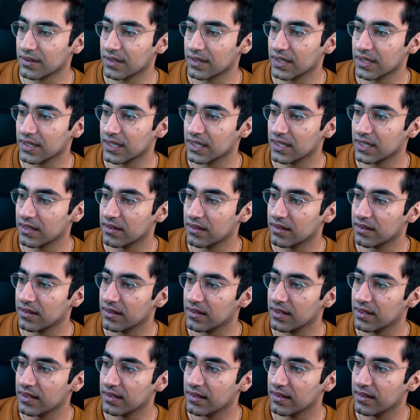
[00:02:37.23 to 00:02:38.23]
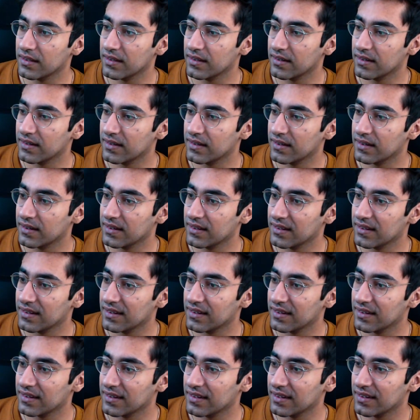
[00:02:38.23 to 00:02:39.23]

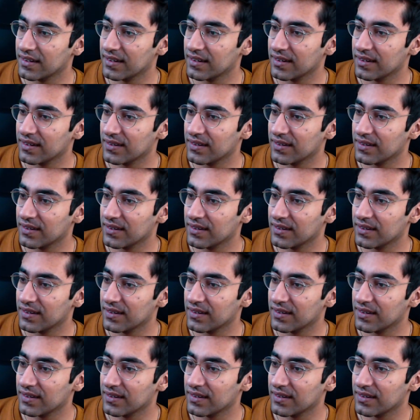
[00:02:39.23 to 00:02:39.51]
(silence)